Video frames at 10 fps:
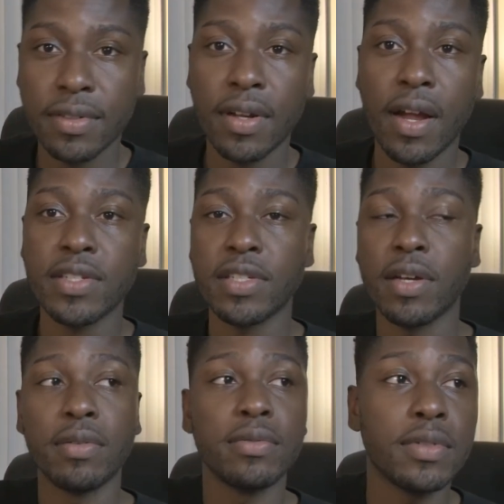Alright,
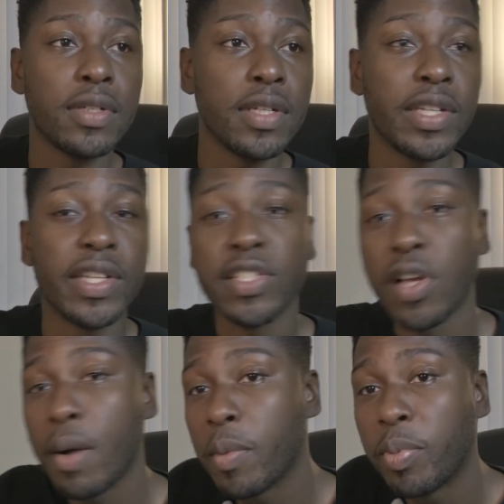so that's
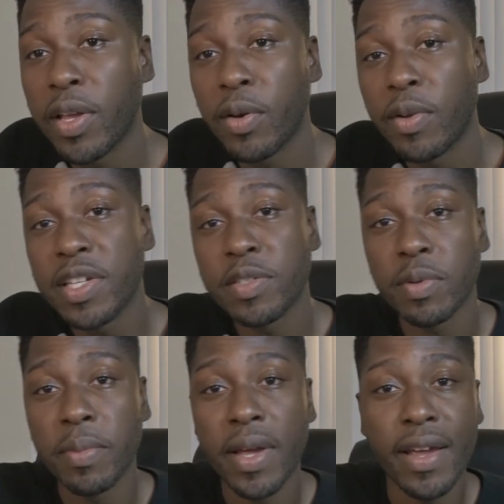all I'm gonna play on this
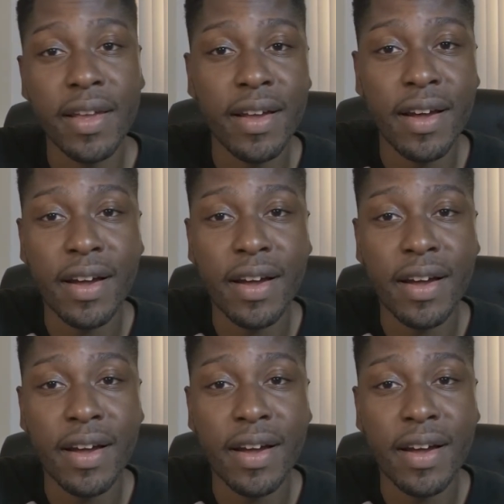one, man.